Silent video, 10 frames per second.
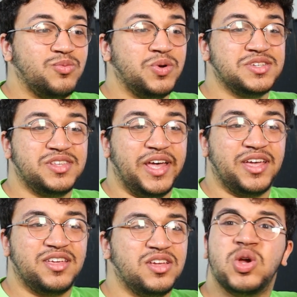was
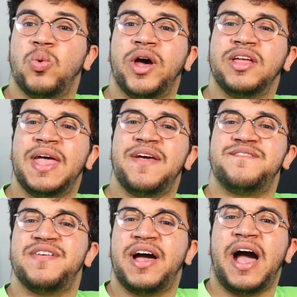like, you know what?
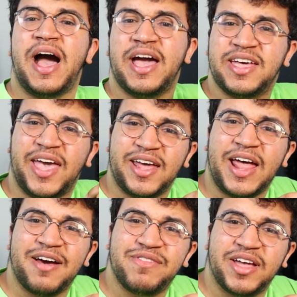If I
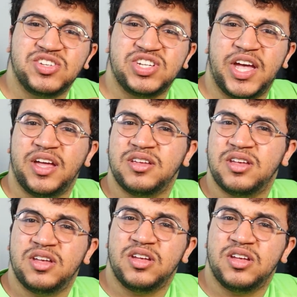can't have that chain,